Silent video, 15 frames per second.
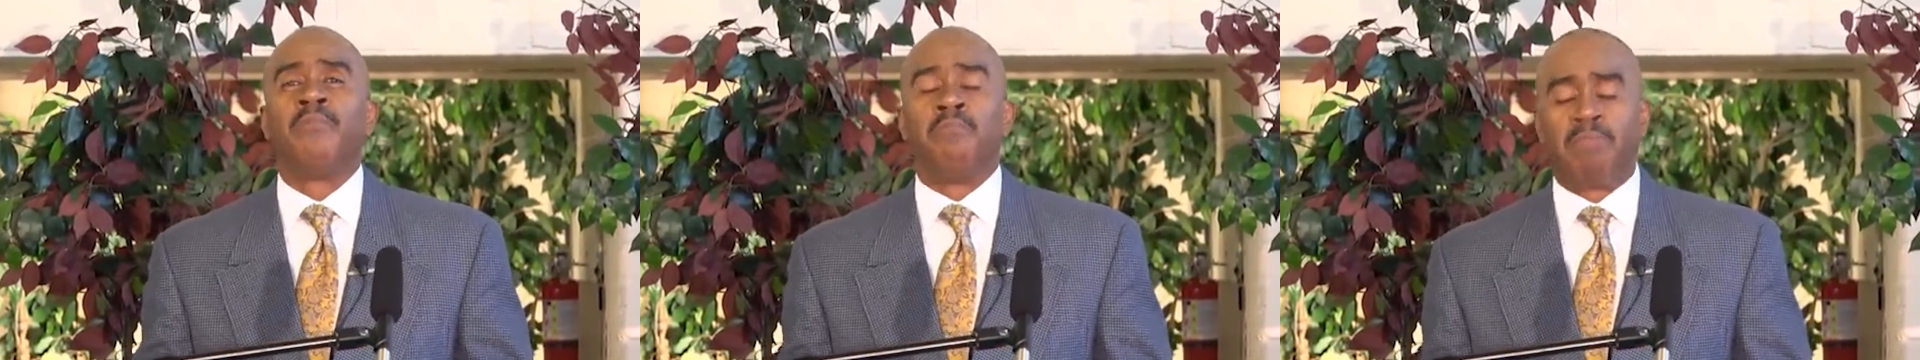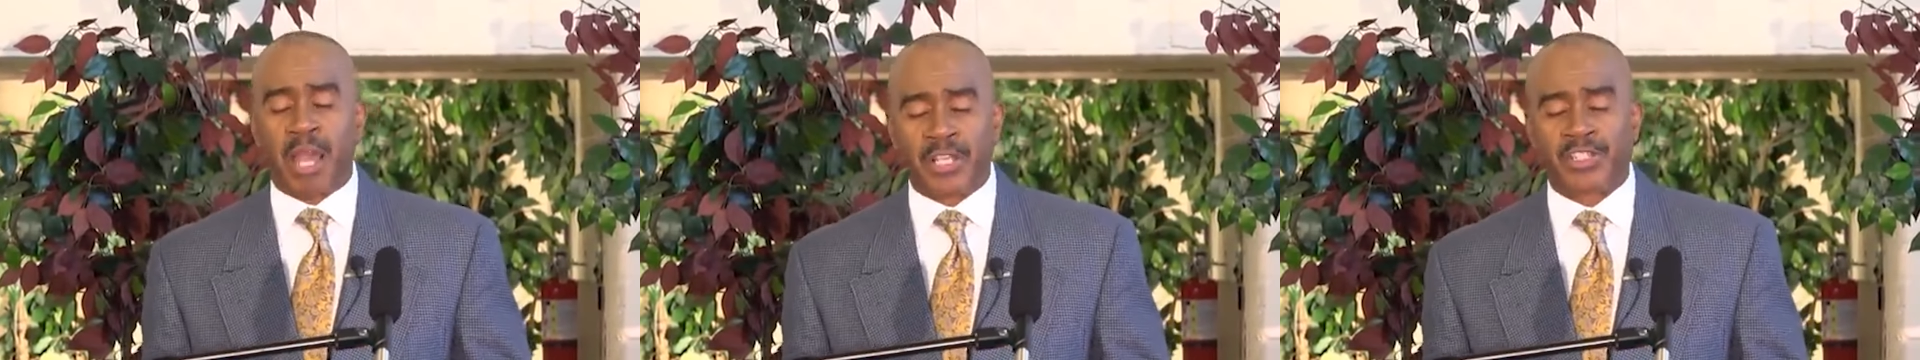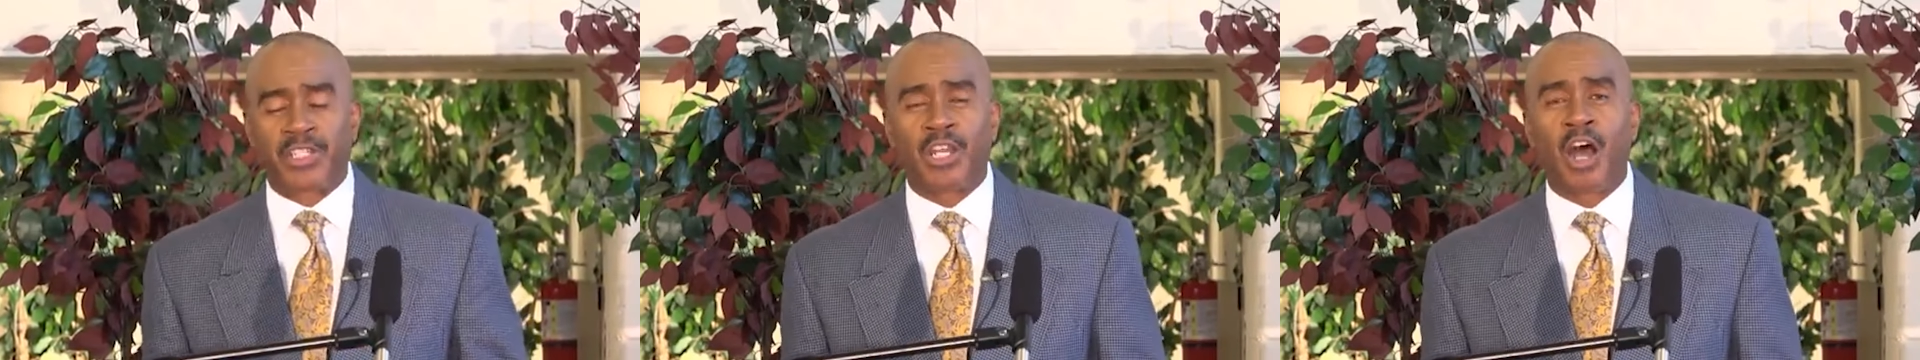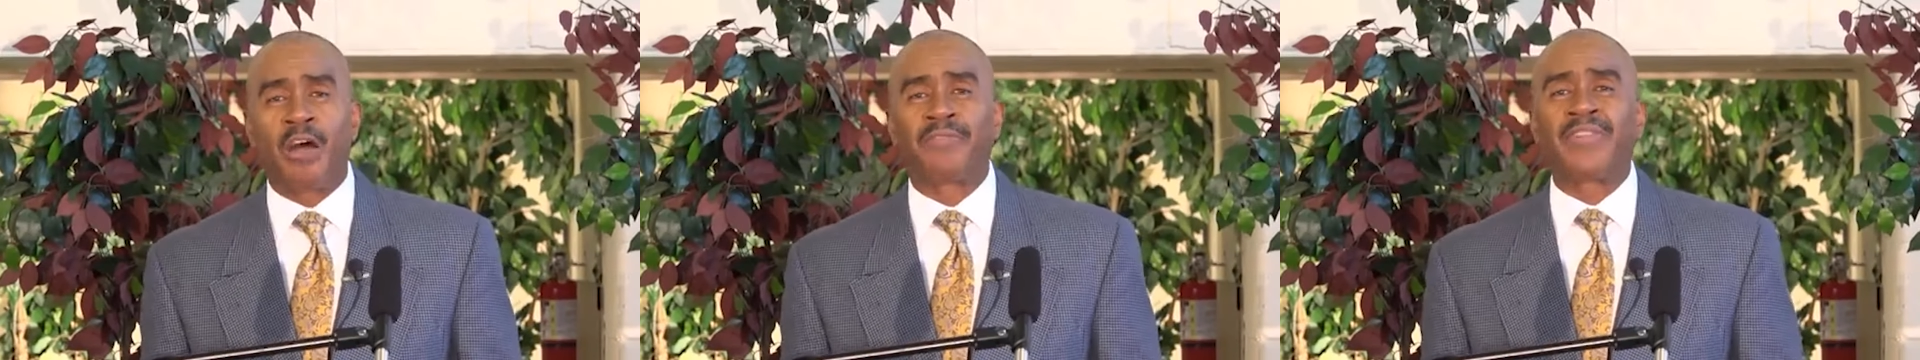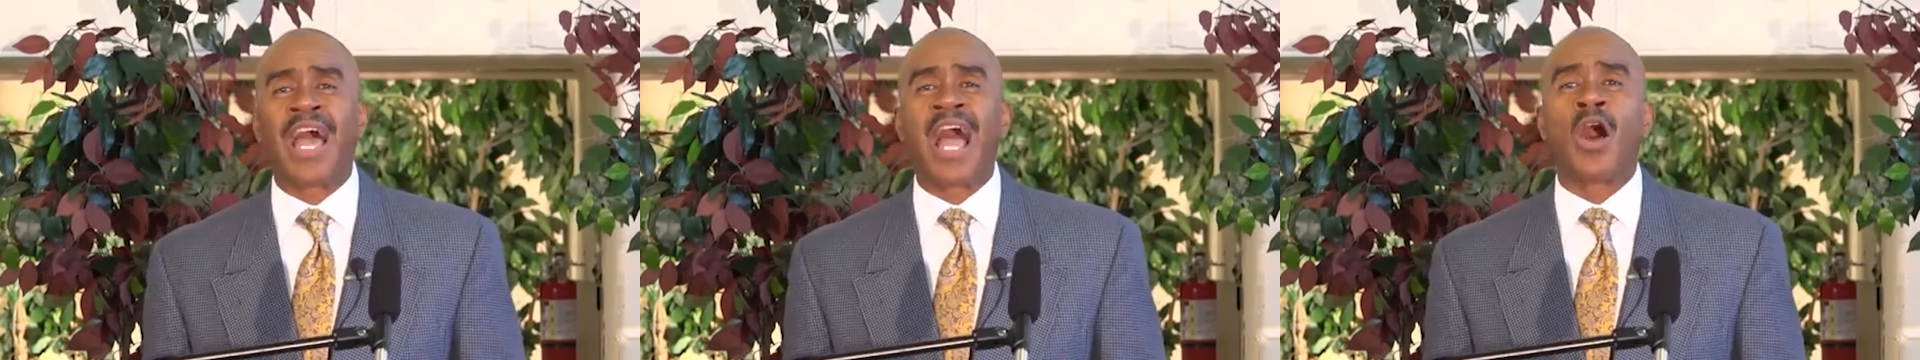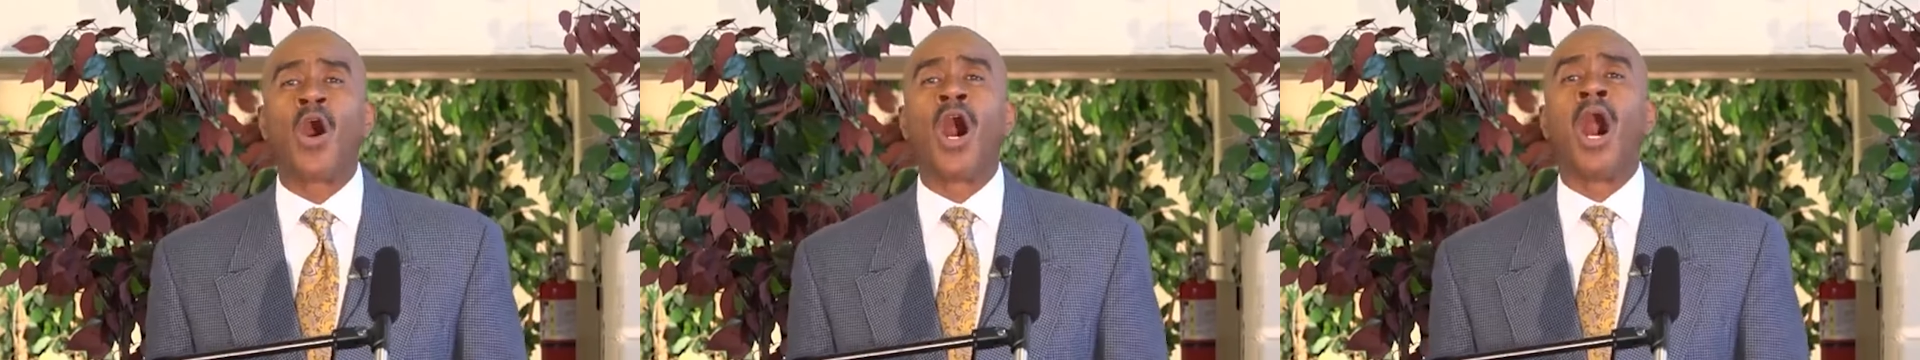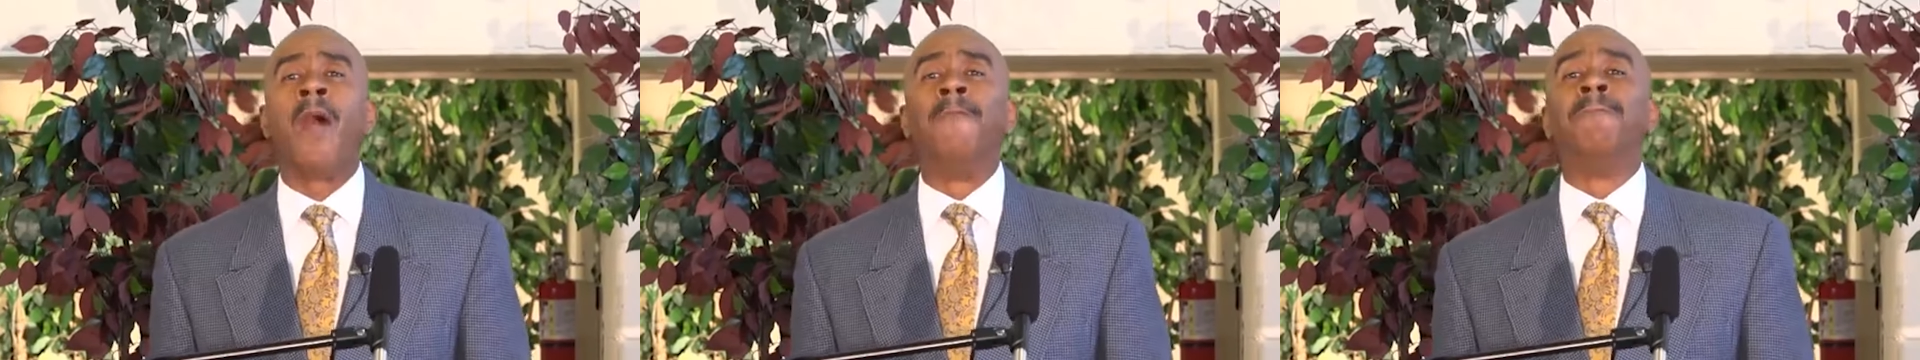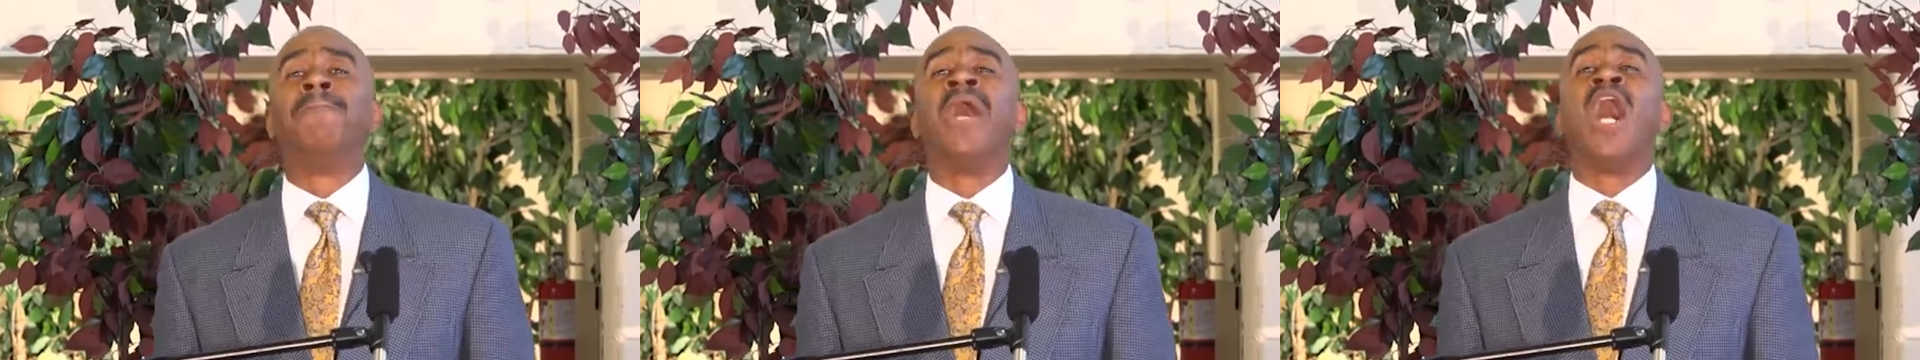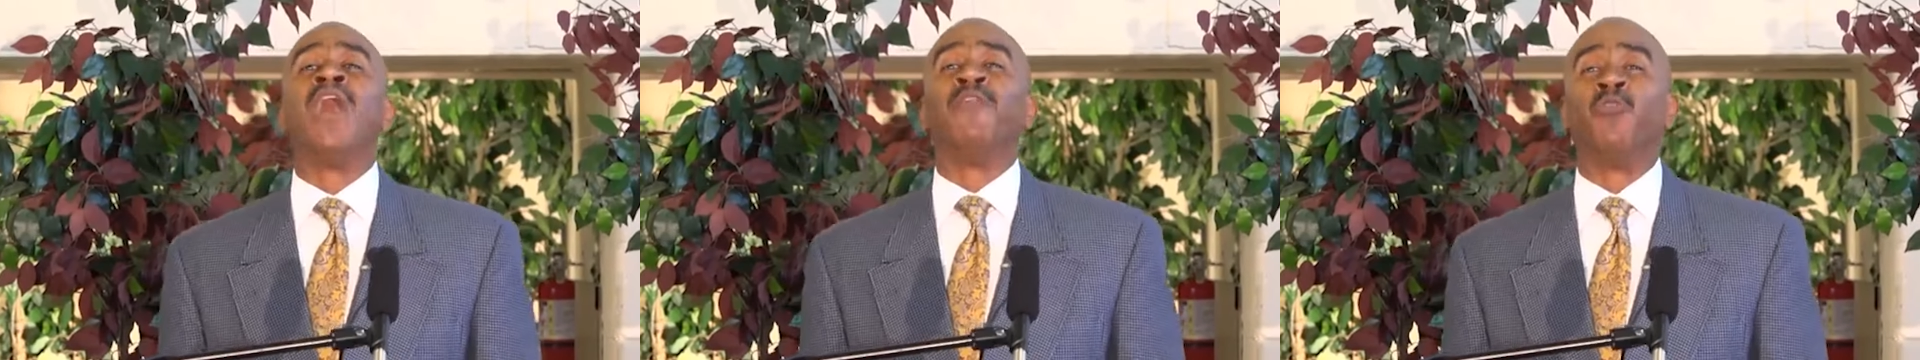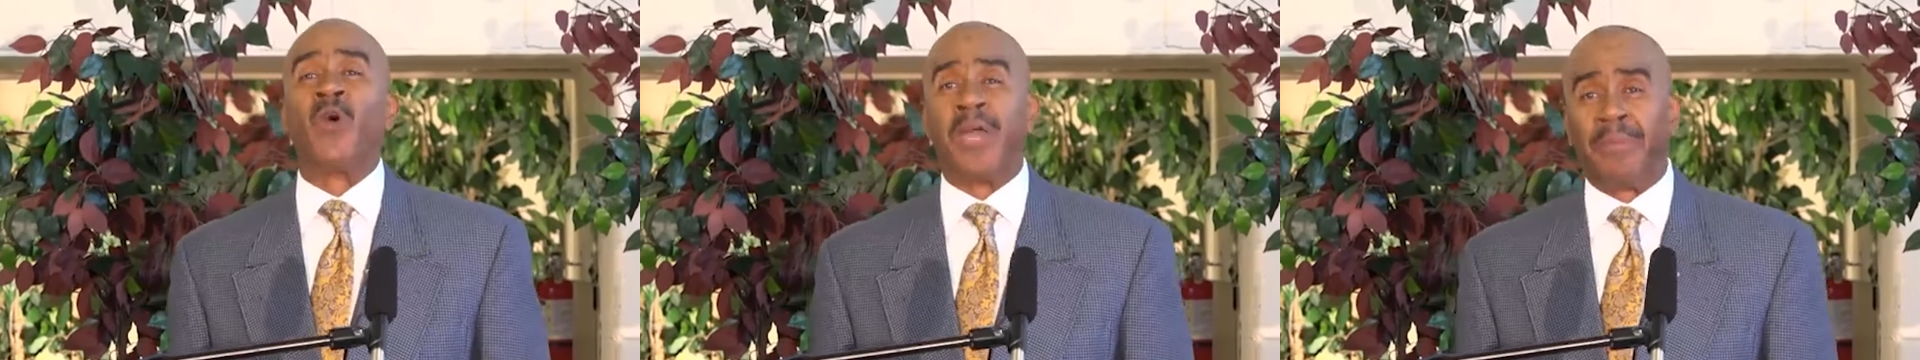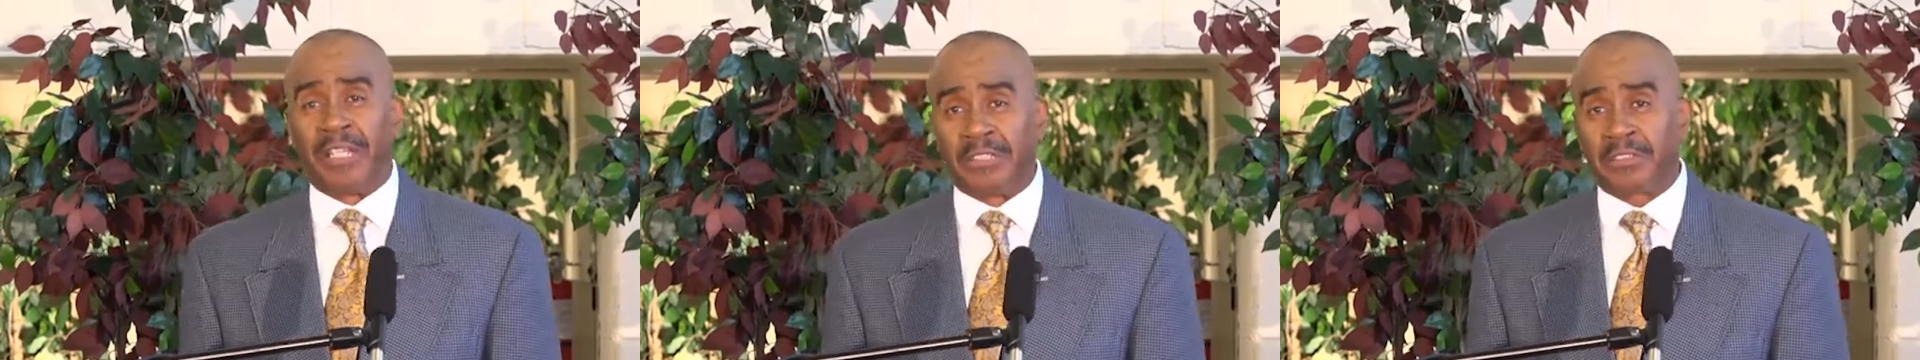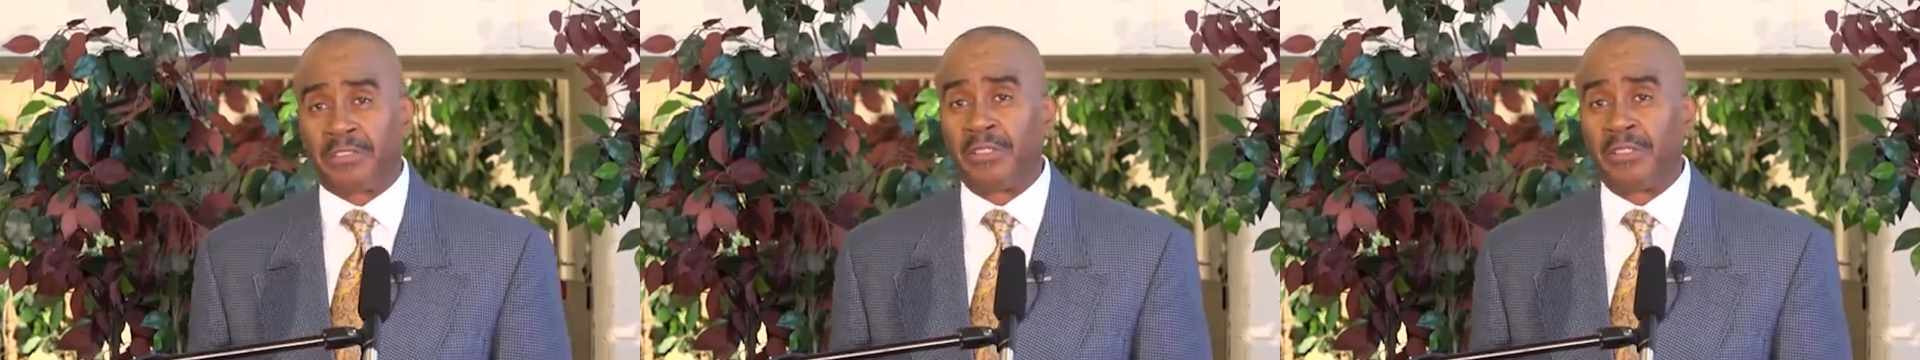blessed art thou above women.